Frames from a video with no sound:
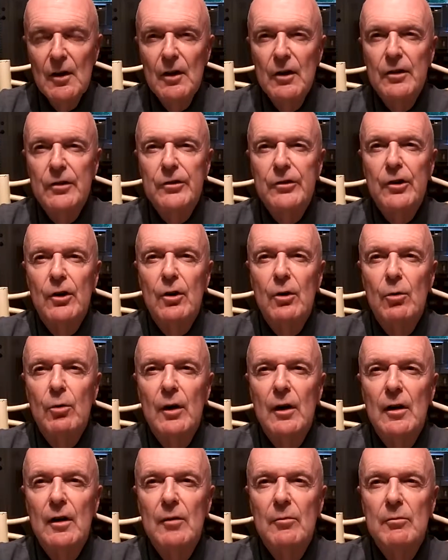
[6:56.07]

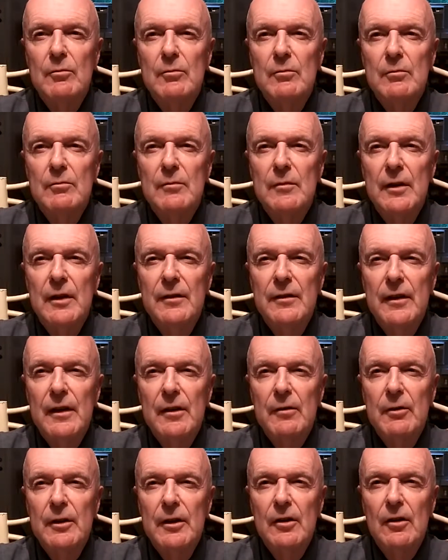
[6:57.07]
So in that
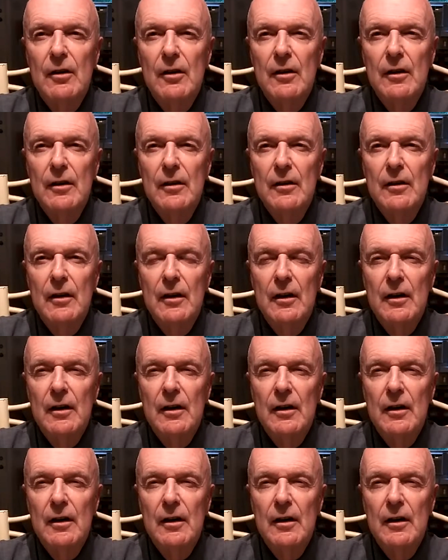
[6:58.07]
regard,